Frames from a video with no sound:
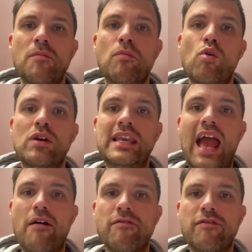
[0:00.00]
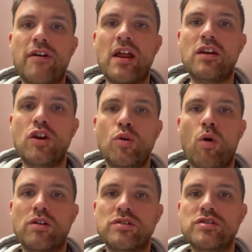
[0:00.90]
more depth and
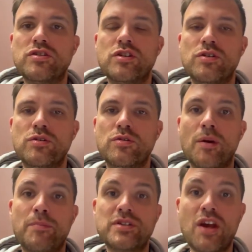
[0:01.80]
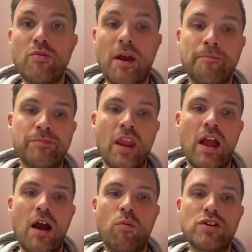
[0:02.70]
nuance to the persona. And